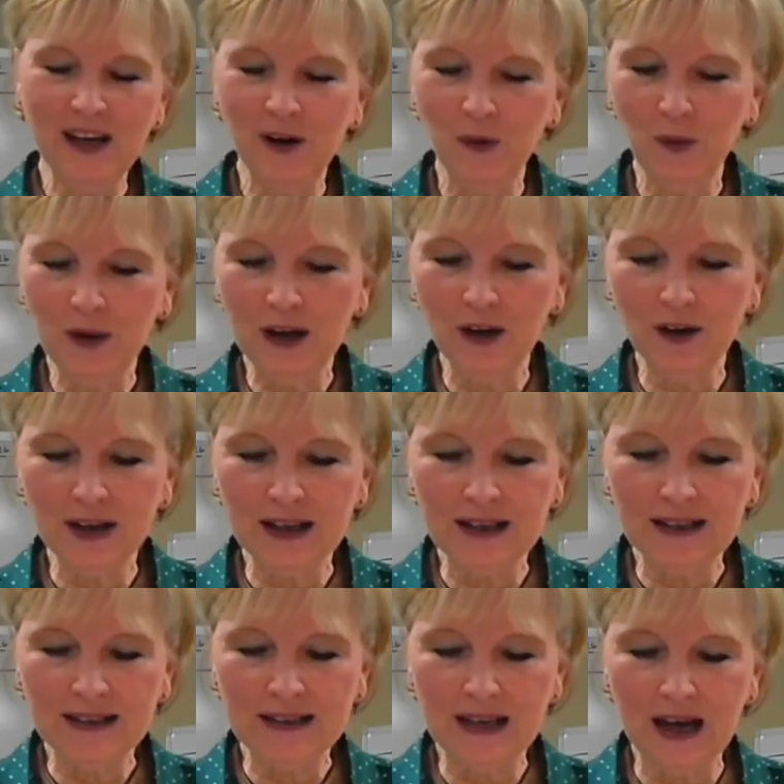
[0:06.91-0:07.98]
We are
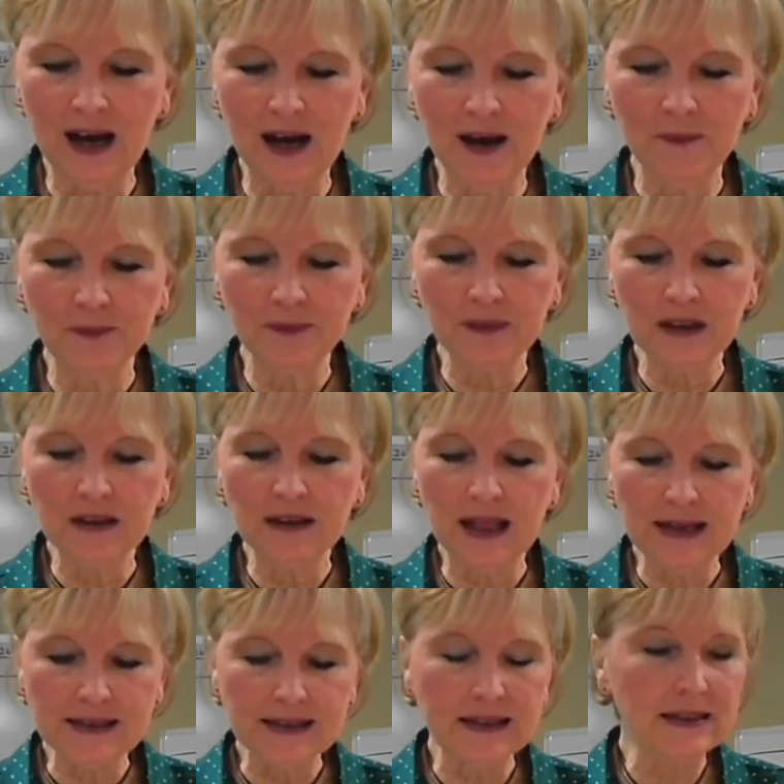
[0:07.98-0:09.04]
in
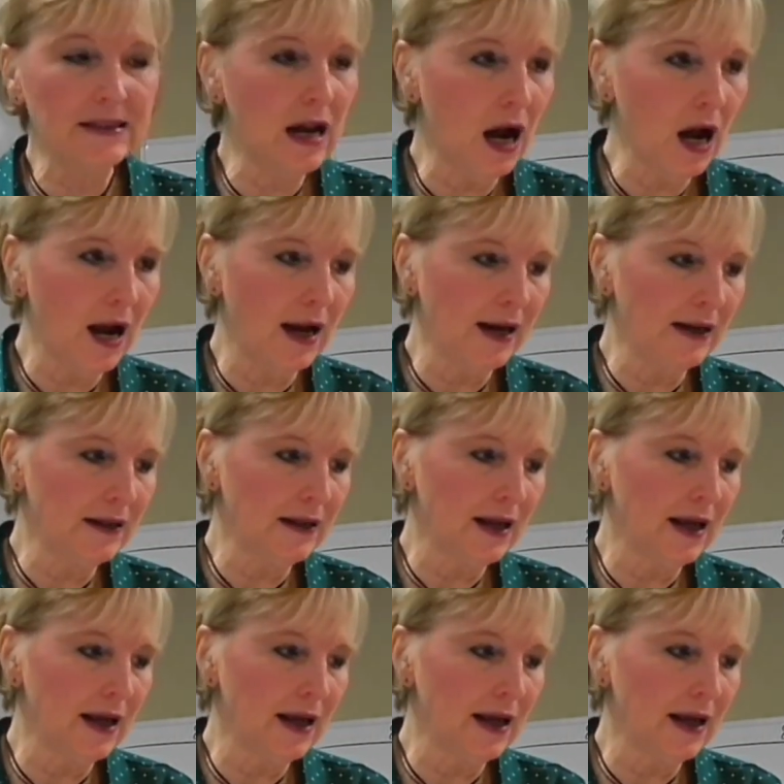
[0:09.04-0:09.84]
lesson 9,